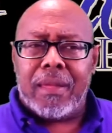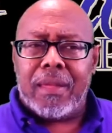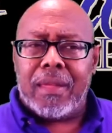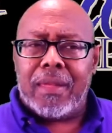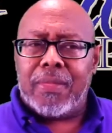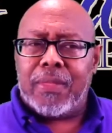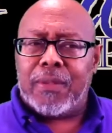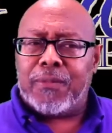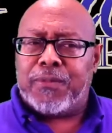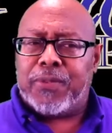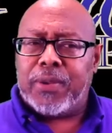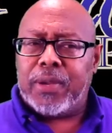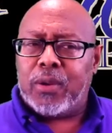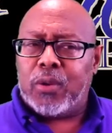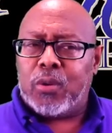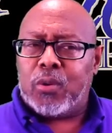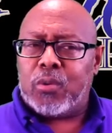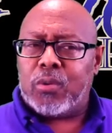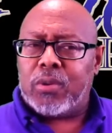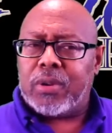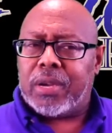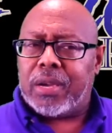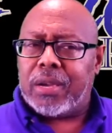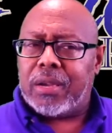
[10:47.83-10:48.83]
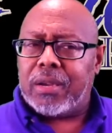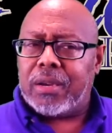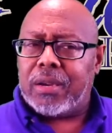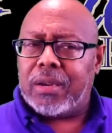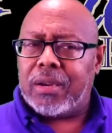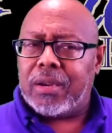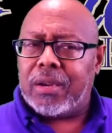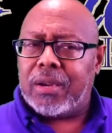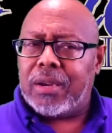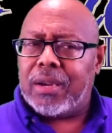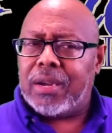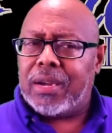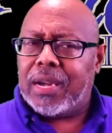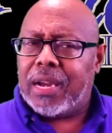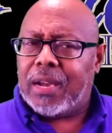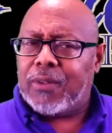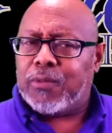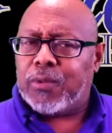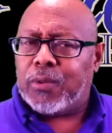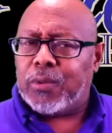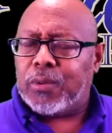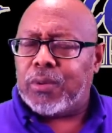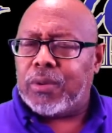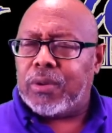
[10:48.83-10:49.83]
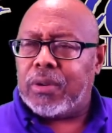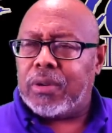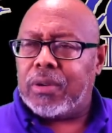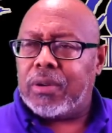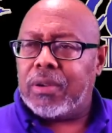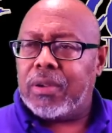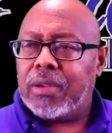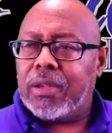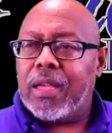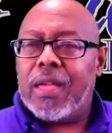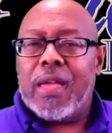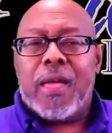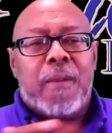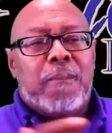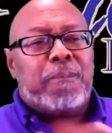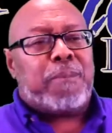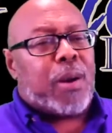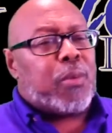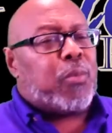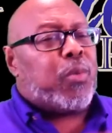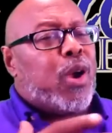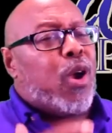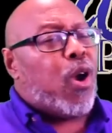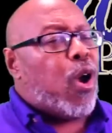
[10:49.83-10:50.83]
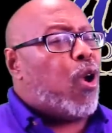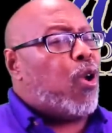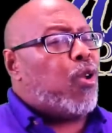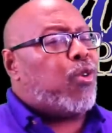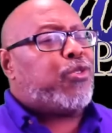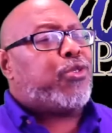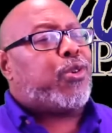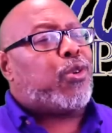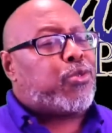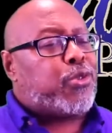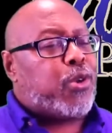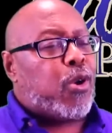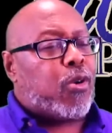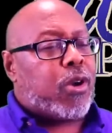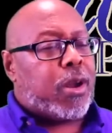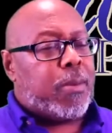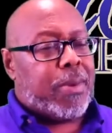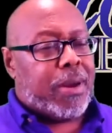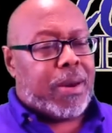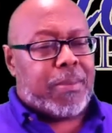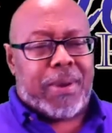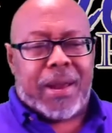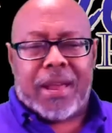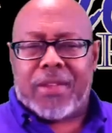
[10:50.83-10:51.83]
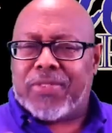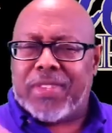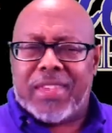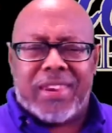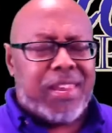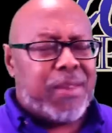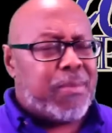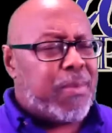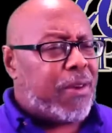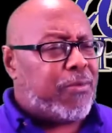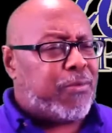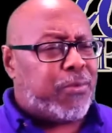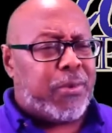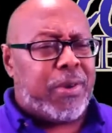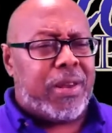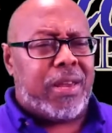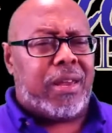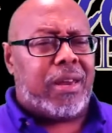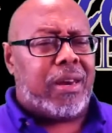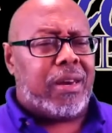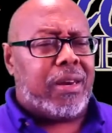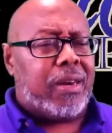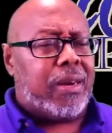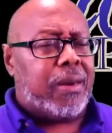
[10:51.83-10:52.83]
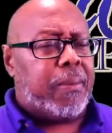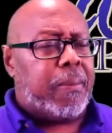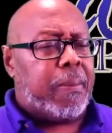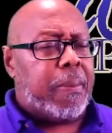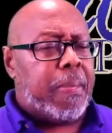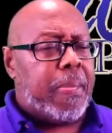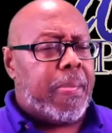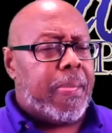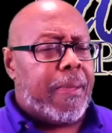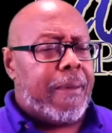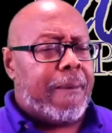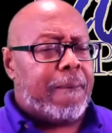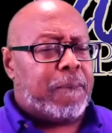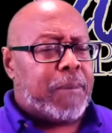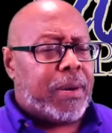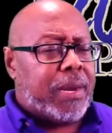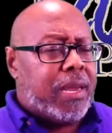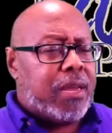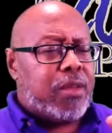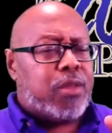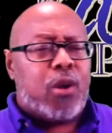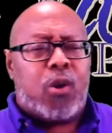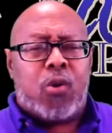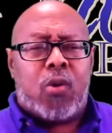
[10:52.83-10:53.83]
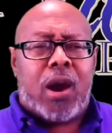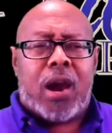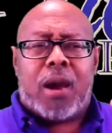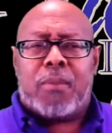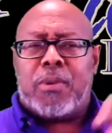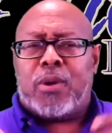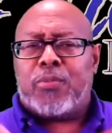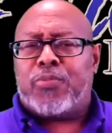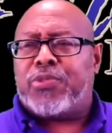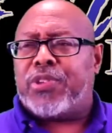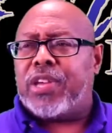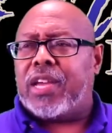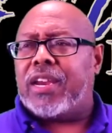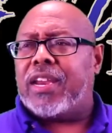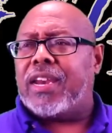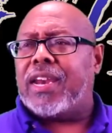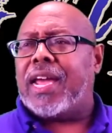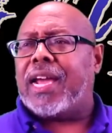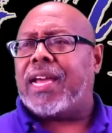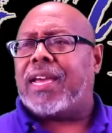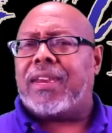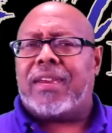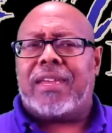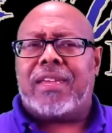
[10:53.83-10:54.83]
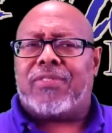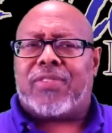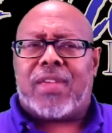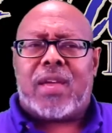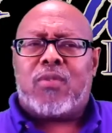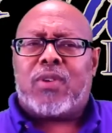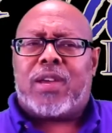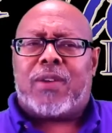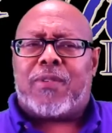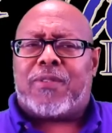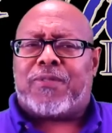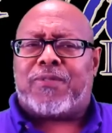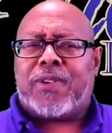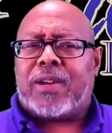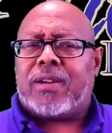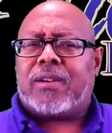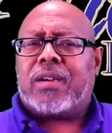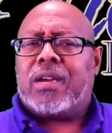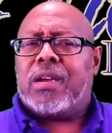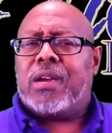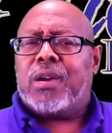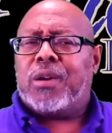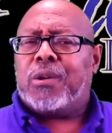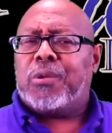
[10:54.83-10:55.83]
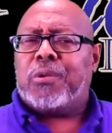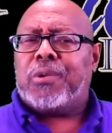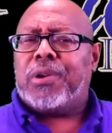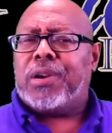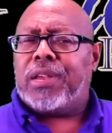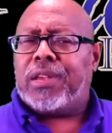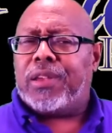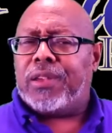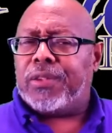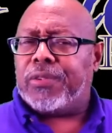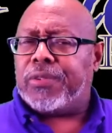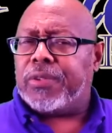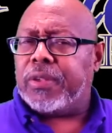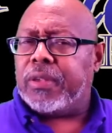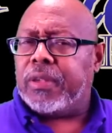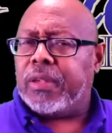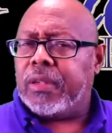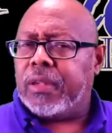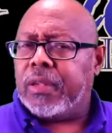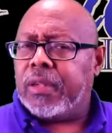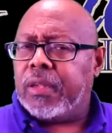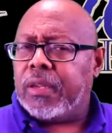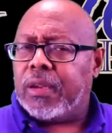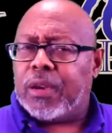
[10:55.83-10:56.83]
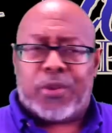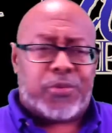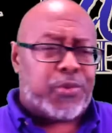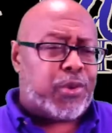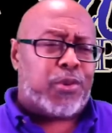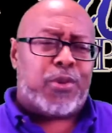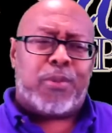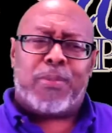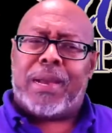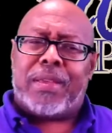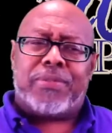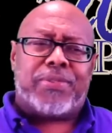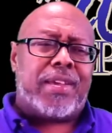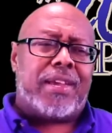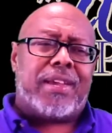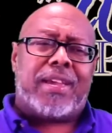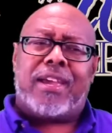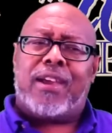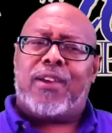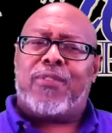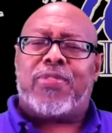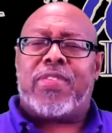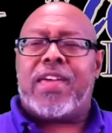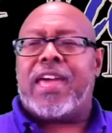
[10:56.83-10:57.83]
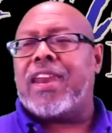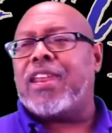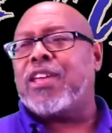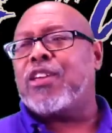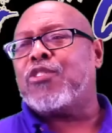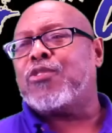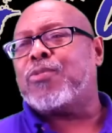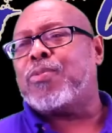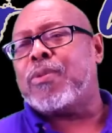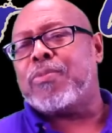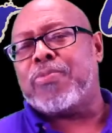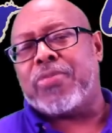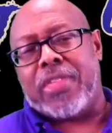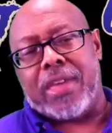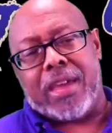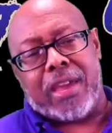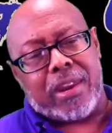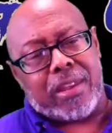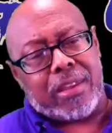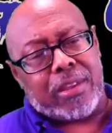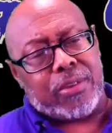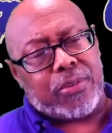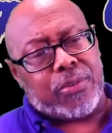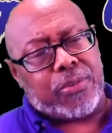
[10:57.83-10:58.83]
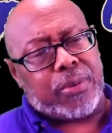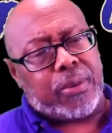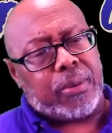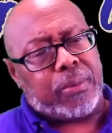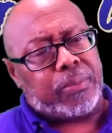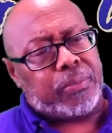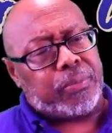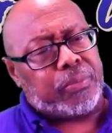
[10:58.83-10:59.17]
the field get leveled? But we're also talking about Pastor, and he's my friend. But I'm gonna tell it like it is. I don't give a fuck who it is. Because don't nobody take care of Thaddeus but Thaddeus.